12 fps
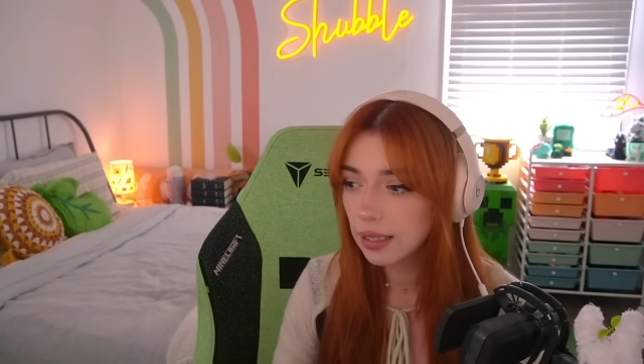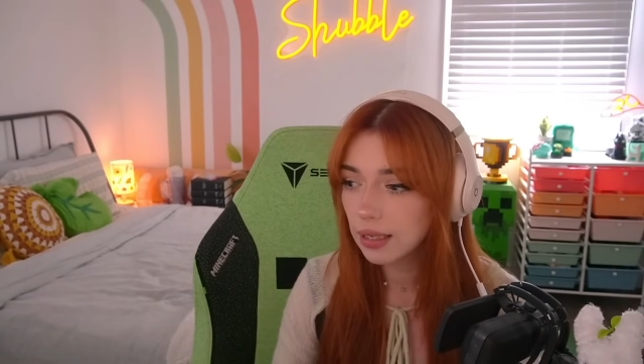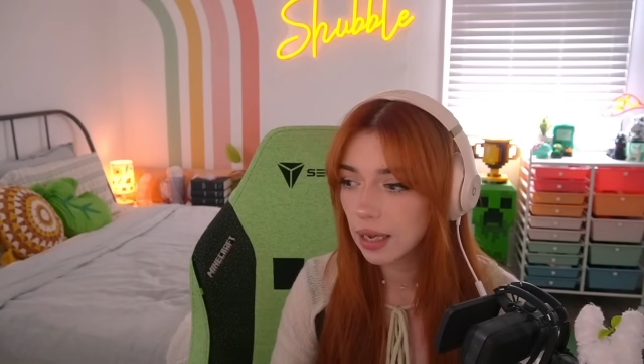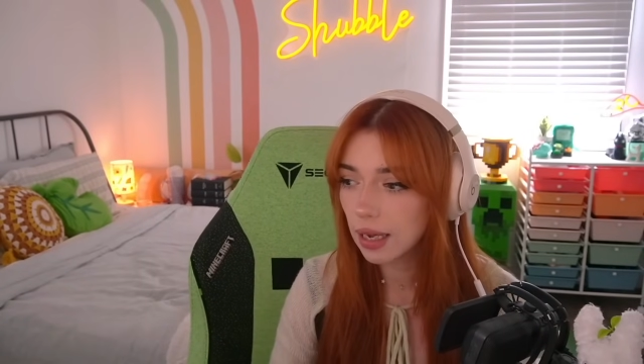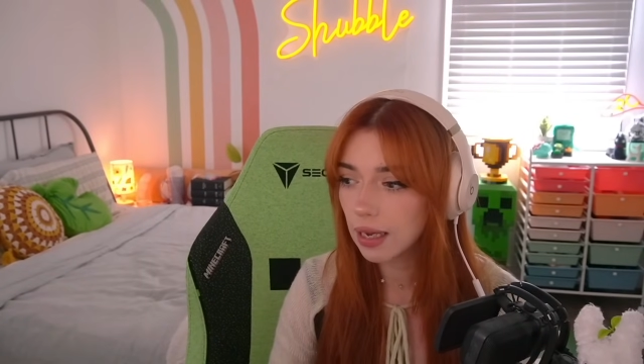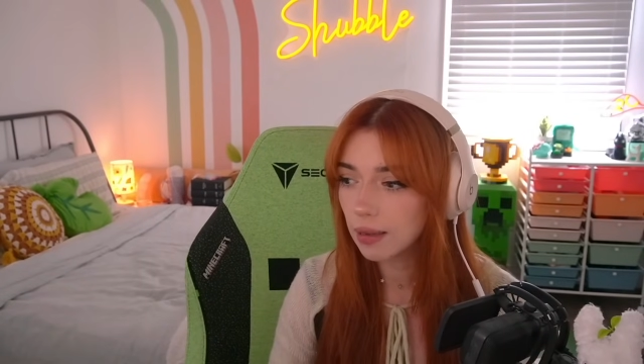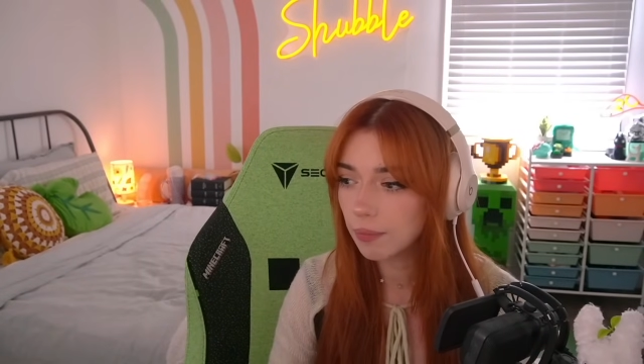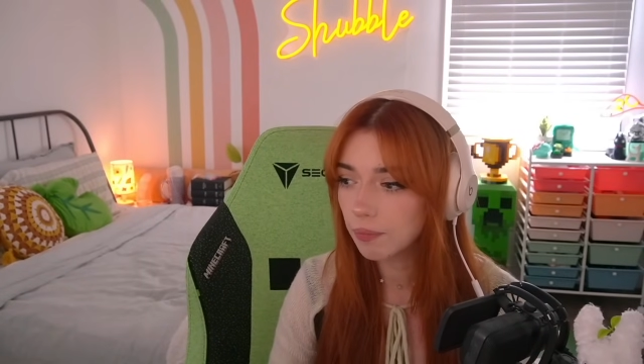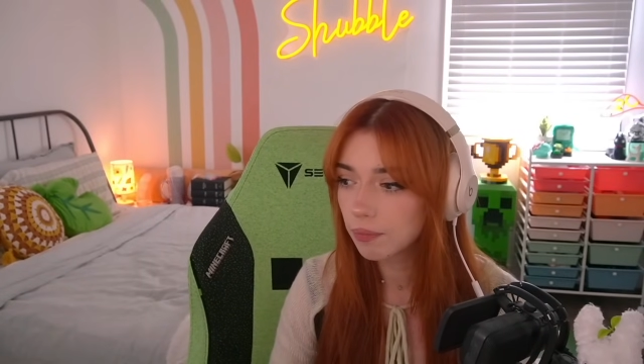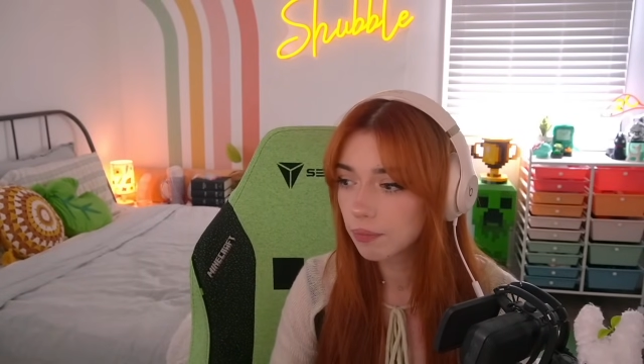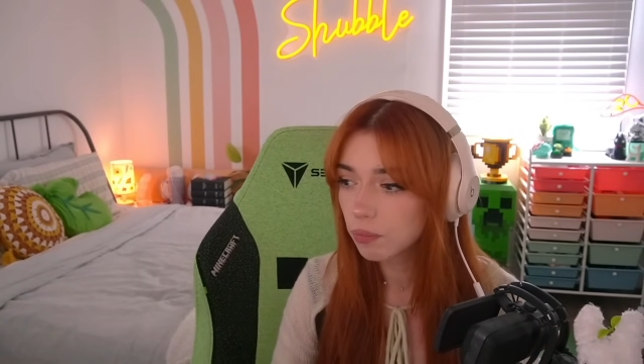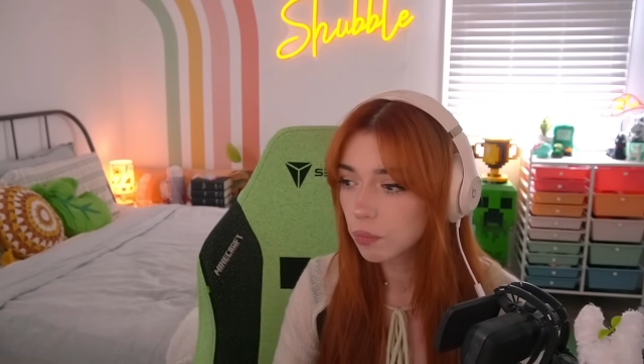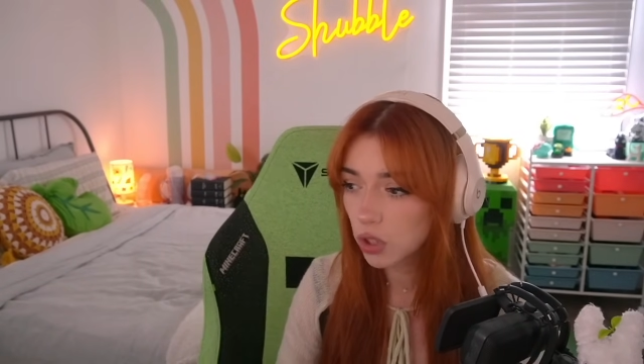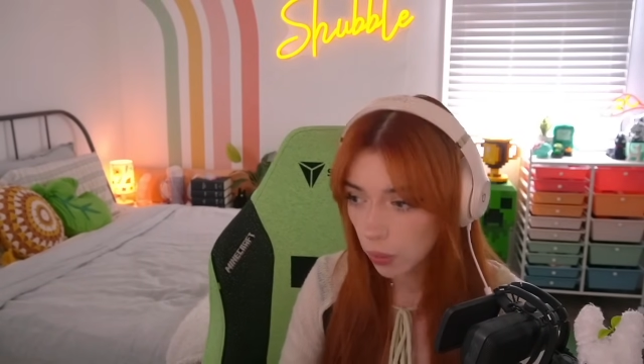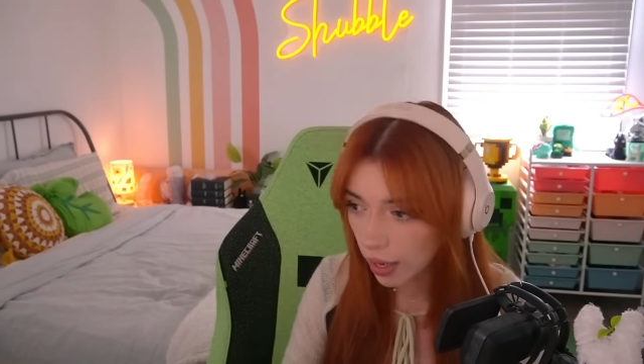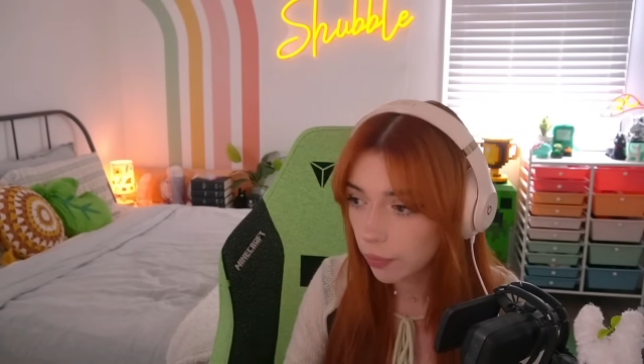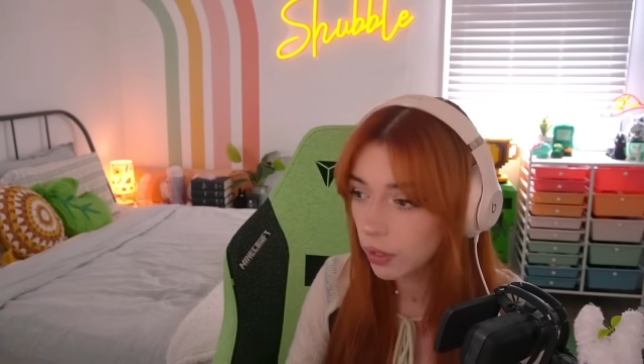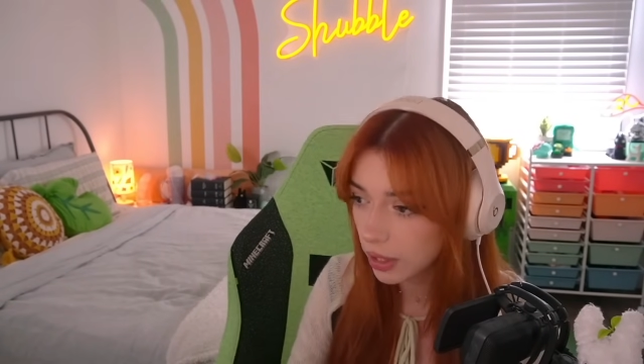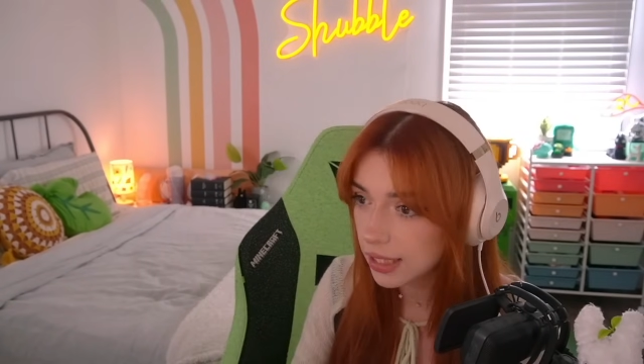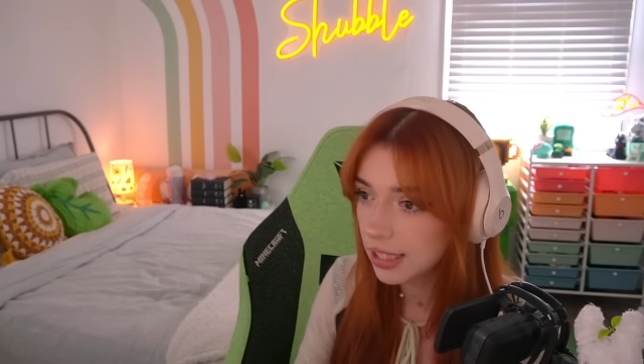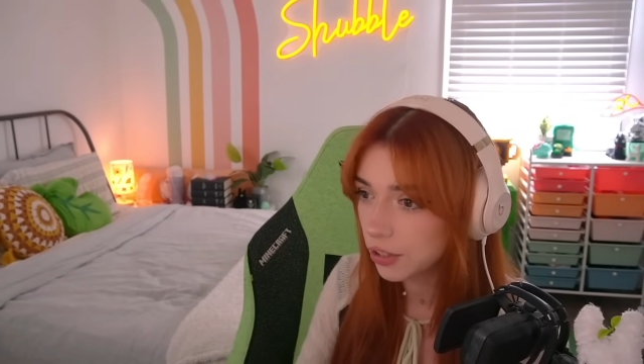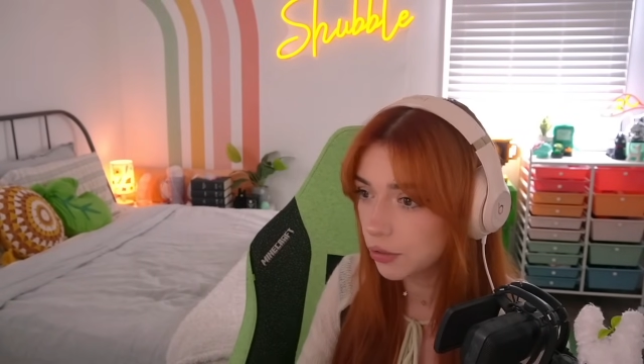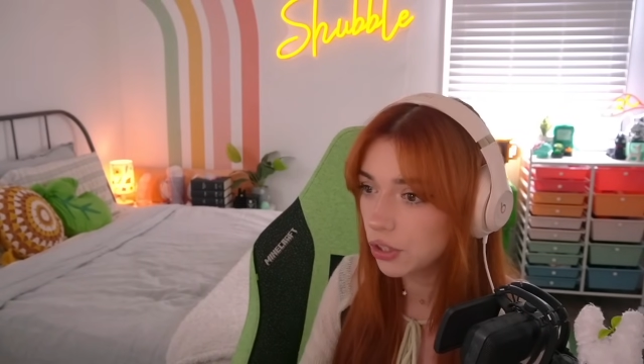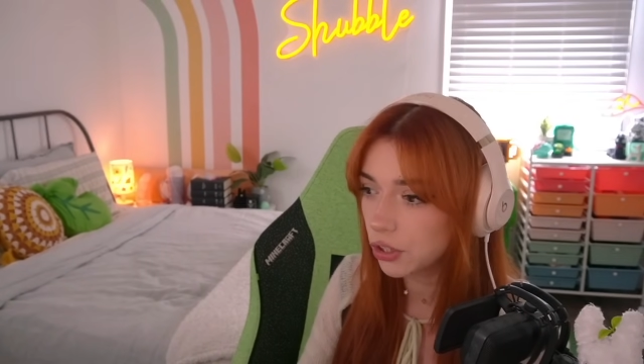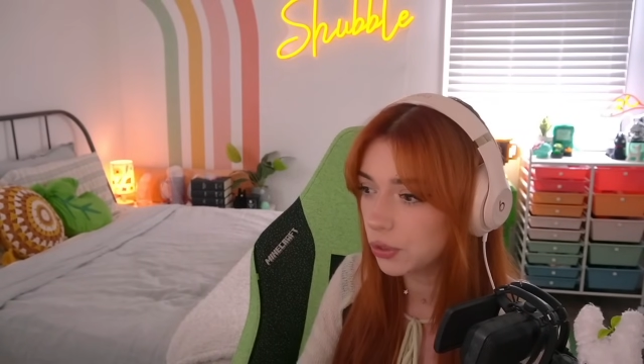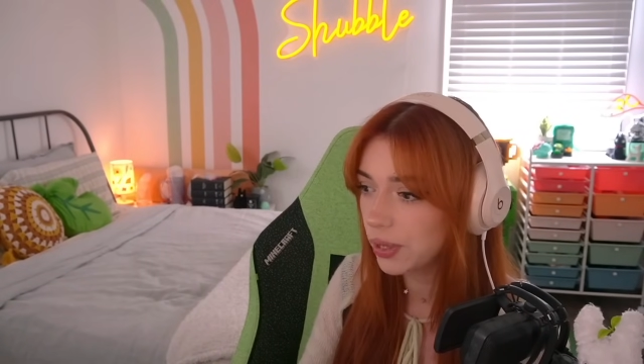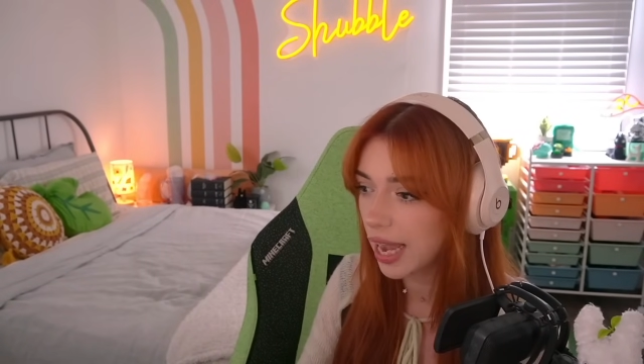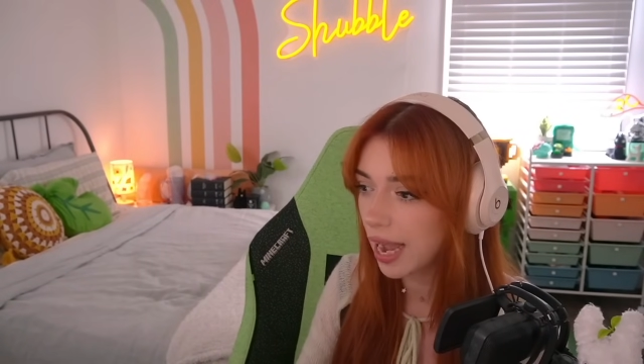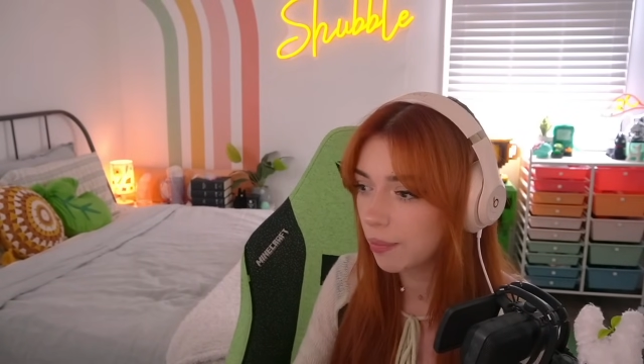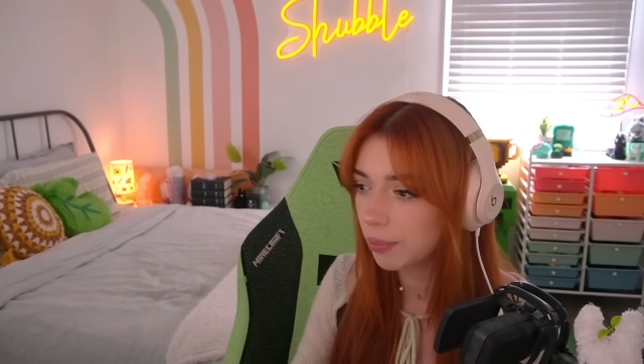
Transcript: So I will continue to do that,